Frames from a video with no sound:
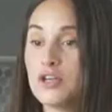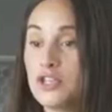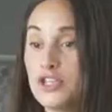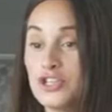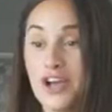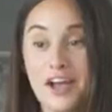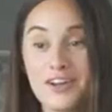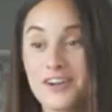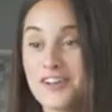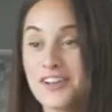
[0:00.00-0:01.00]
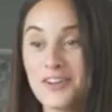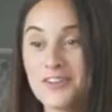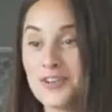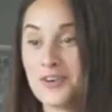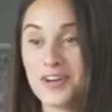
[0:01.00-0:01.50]
Shut your little
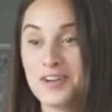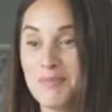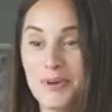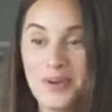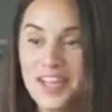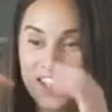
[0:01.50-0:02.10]
door, Bowie.